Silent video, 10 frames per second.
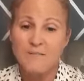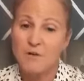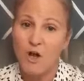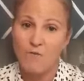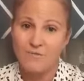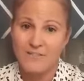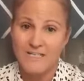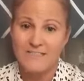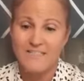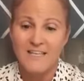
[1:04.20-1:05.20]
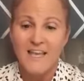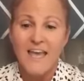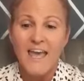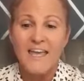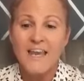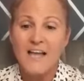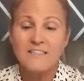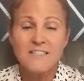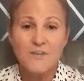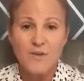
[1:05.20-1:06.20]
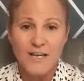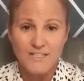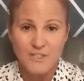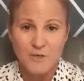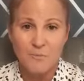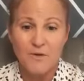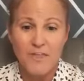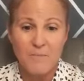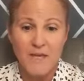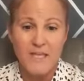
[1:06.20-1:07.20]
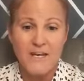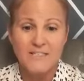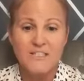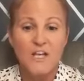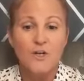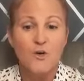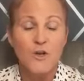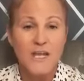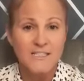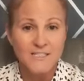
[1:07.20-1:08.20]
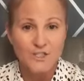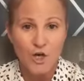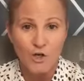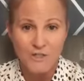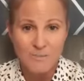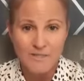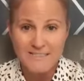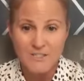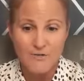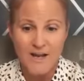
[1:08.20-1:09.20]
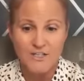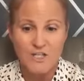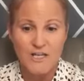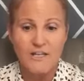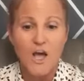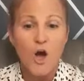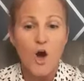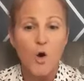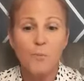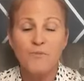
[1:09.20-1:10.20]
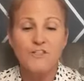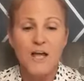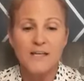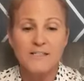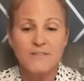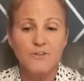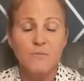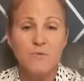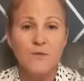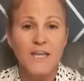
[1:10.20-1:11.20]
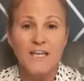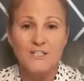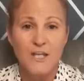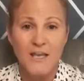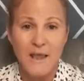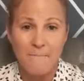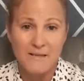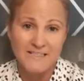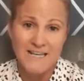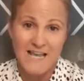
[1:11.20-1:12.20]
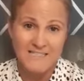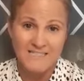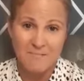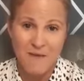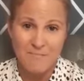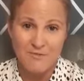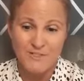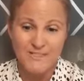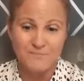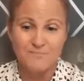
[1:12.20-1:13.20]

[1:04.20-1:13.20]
and confidence, enhance the relationship with their parent, create enjoyable interaction, open the channels of communication and build lasting memories.